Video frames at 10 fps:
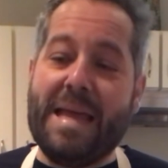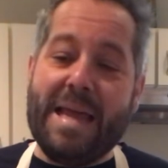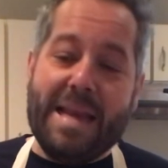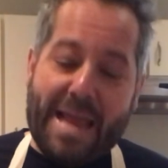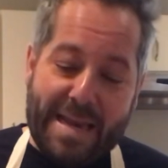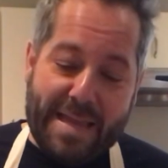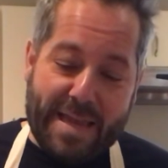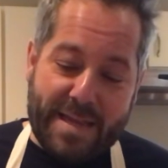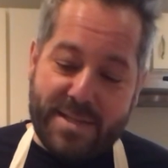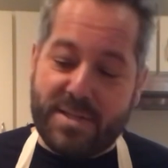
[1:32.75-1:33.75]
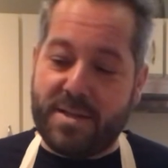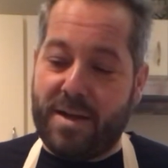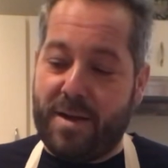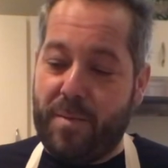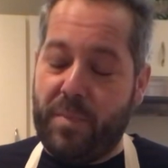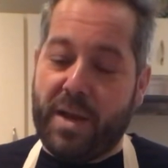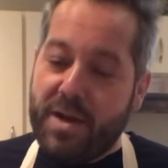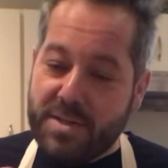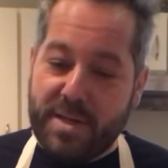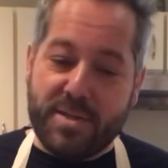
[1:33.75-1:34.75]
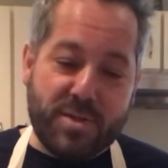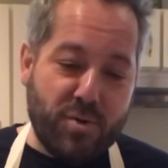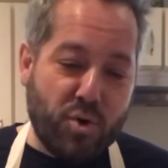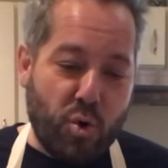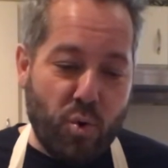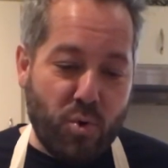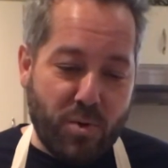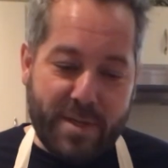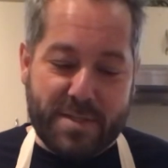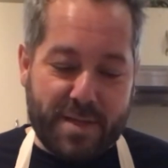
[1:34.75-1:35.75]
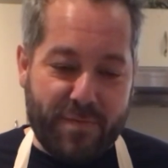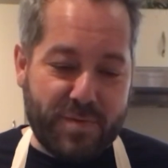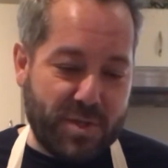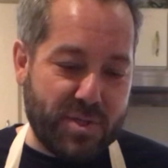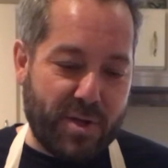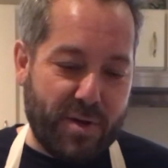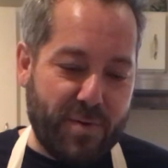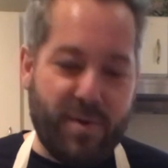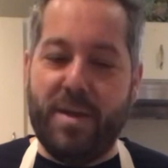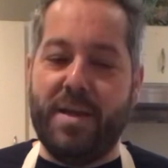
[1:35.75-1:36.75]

In any case, because it is still cool in San Francisco,